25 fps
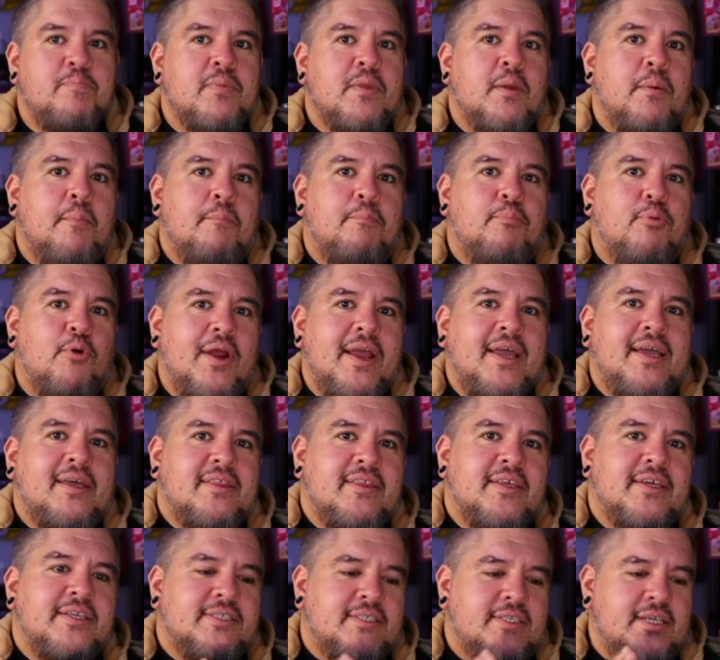break
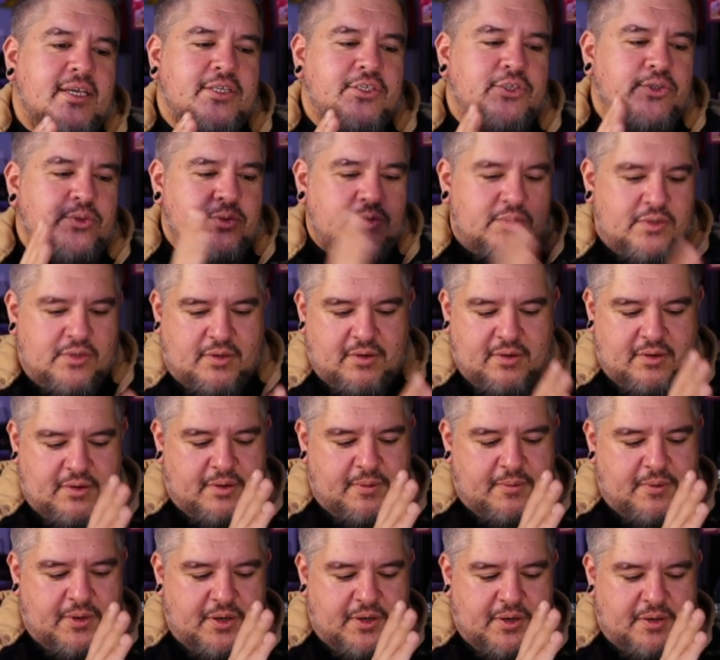this into
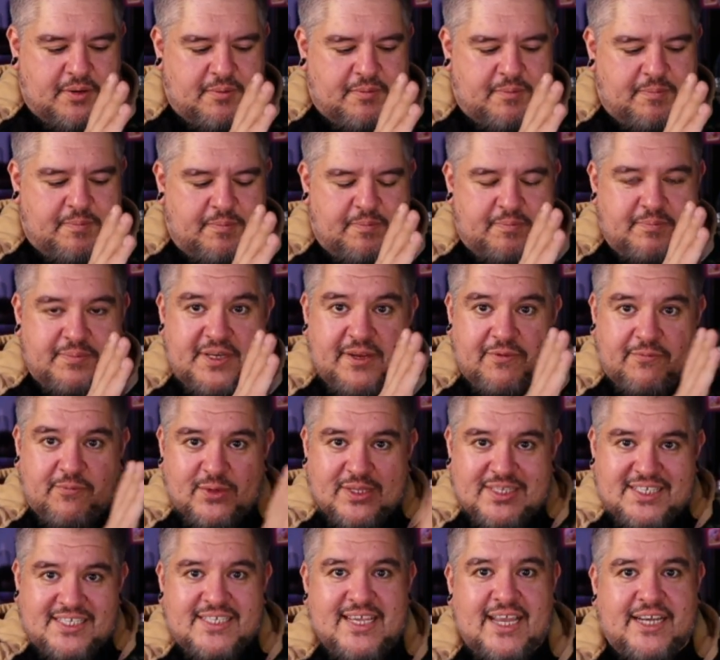
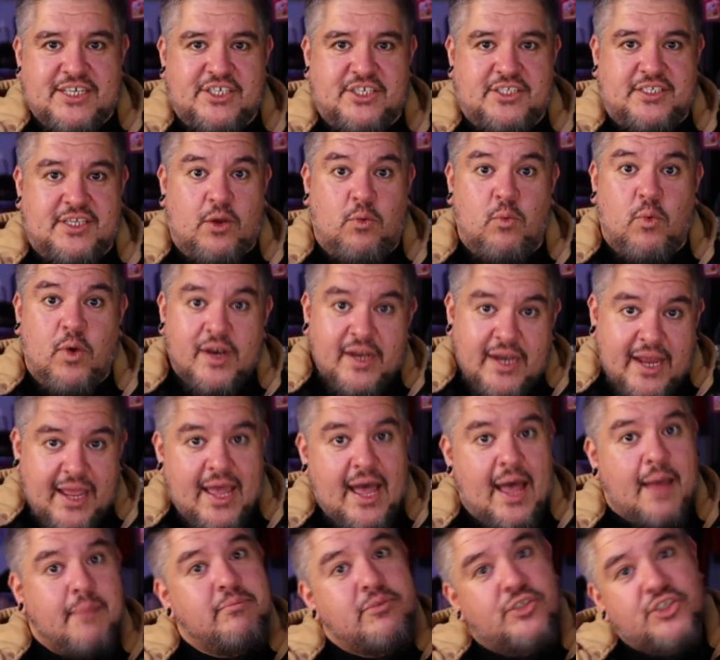different sections. Like one day
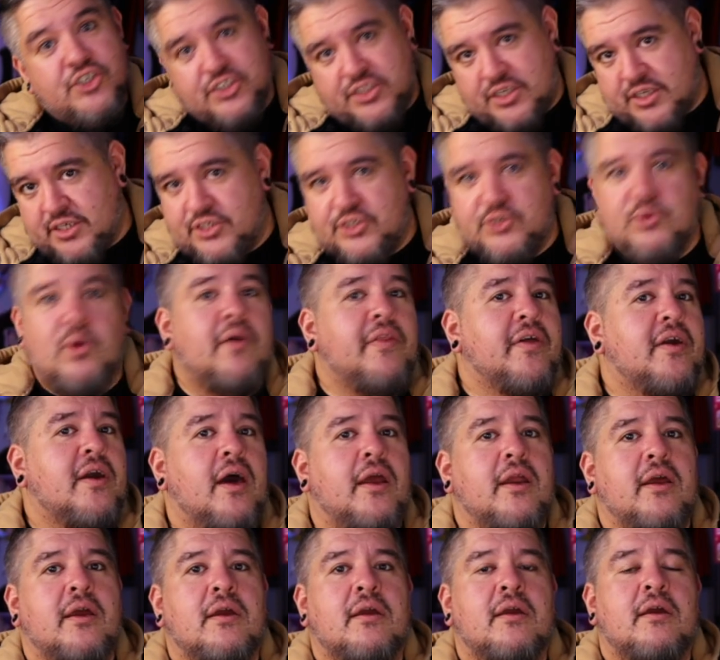I'm just going to do all the
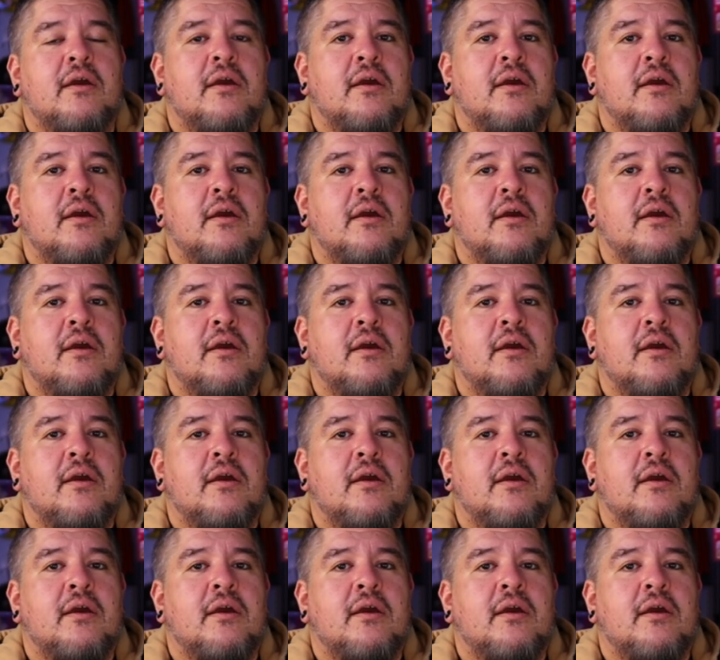cutting.